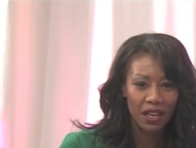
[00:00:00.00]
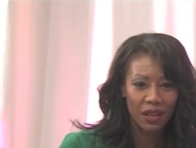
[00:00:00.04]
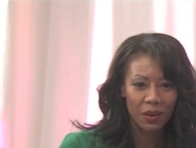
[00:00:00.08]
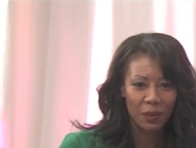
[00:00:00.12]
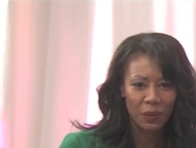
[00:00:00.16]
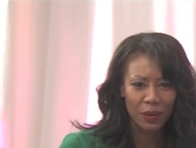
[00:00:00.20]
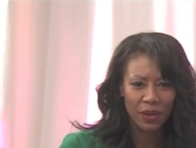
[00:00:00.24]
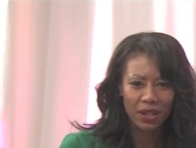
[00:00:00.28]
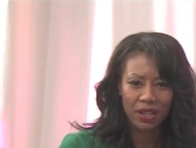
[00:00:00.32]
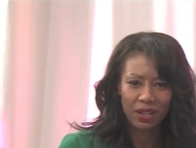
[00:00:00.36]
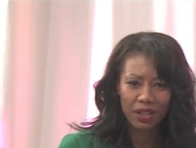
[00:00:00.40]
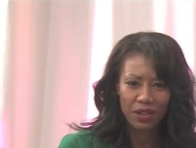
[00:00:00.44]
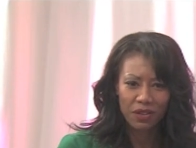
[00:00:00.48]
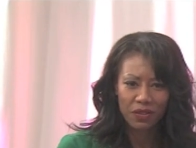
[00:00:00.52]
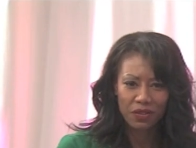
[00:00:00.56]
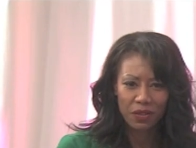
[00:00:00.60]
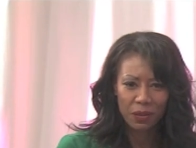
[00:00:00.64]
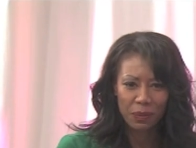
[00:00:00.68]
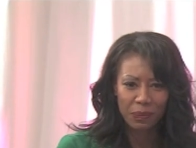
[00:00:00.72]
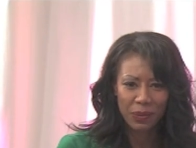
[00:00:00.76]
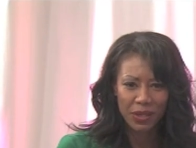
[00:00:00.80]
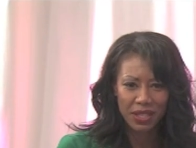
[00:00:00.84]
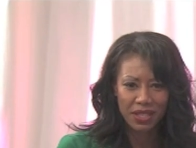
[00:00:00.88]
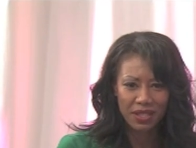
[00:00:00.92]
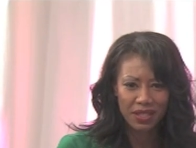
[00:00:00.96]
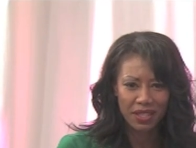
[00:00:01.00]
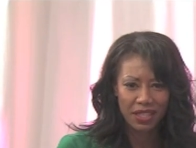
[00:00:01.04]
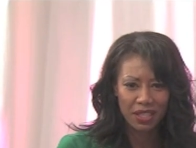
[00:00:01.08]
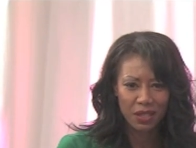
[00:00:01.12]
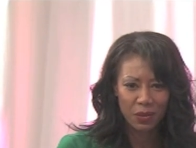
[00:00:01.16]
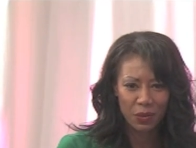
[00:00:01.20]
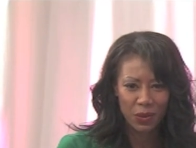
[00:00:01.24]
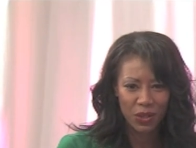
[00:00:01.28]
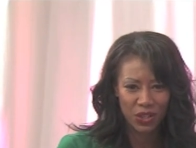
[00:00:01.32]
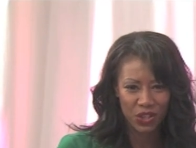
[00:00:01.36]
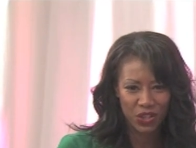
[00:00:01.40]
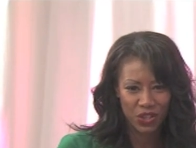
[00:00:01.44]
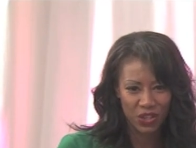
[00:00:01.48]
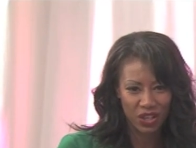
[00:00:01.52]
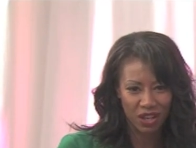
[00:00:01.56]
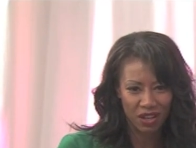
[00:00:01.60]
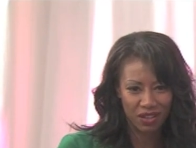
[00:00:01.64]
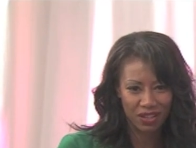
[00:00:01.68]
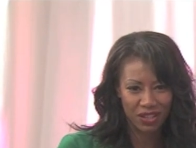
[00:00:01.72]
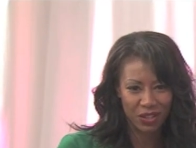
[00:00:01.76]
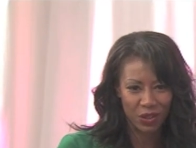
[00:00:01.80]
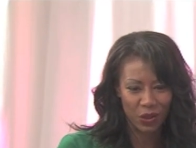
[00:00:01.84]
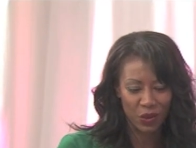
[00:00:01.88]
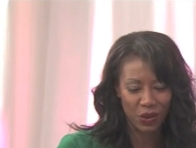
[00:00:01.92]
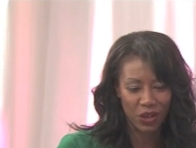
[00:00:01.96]
With a love for business, which
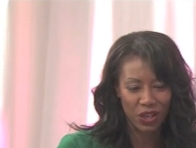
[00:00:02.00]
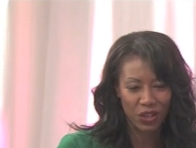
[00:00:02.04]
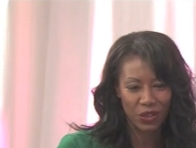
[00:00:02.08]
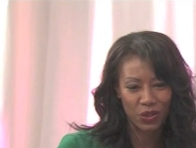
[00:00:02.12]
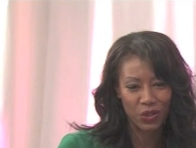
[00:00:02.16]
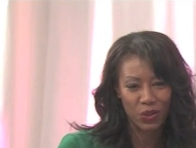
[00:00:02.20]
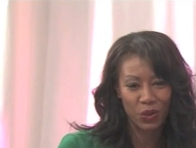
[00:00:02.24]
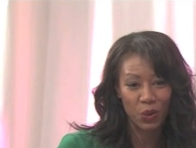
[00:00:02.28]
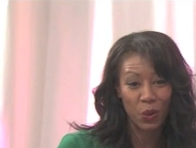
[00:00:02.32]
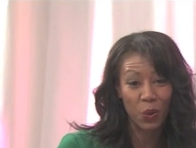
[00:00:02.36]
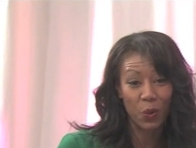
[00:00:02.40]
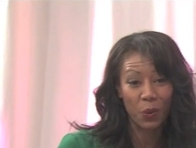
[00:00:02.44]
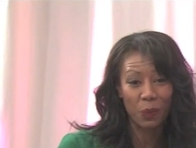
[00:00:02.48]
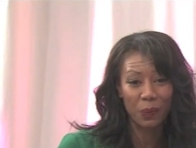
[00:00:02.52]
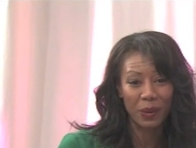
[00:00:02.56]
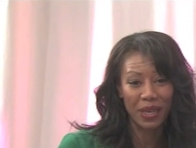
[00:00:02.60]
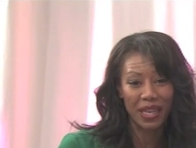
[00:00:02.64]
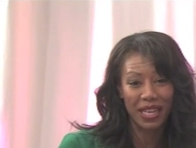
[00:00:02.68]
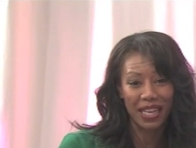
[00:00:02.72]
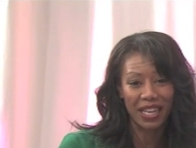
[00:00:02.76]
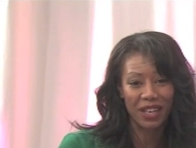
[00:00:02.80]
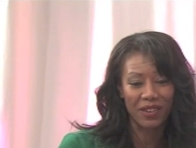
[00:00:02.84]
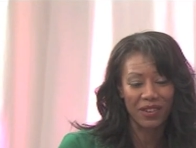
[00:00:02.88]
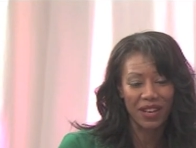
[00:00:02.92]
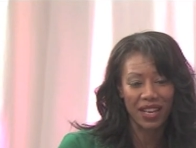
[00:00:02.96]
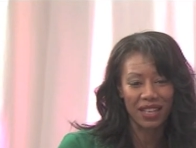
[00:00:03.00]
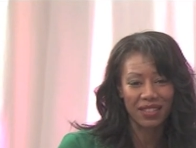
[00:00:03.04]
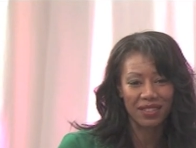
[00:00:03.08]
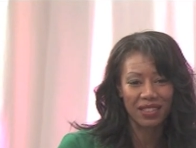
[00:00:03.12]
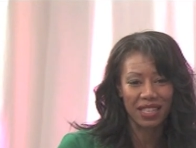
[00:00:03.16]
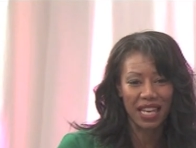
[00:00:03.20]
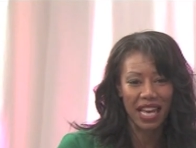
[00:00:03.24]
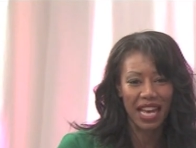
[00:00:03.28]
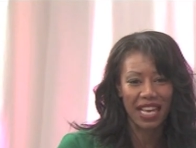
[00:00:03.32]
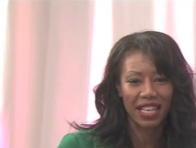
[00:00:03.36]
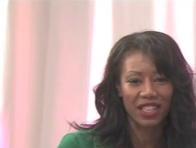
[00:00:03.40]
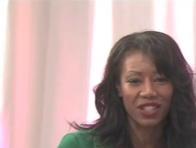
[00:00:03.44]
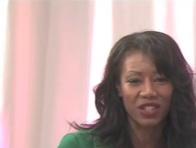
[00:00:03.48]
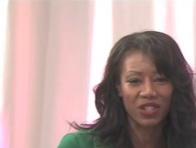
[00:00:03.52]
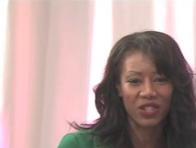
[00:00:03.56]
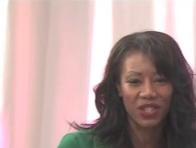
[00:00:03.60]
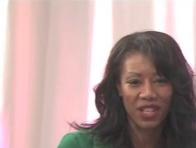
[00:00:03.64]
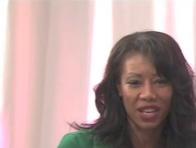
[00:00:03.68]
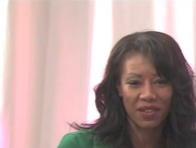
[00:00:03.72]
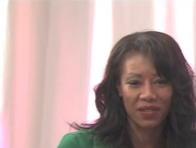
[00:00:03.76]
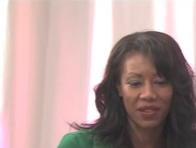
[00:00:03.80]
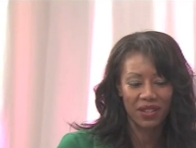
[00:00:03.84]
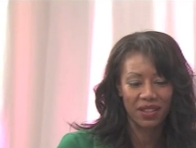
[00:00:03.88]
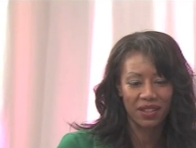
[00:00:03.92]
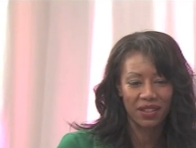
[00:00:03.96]
started on her school playground at age
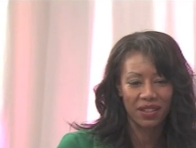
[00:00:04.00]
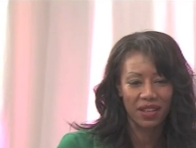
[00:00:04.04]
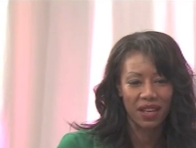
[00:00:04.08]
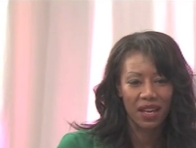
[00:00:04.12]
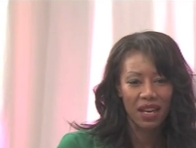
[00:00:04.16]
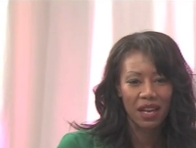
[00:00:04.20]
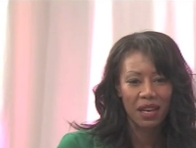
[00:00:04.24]
7,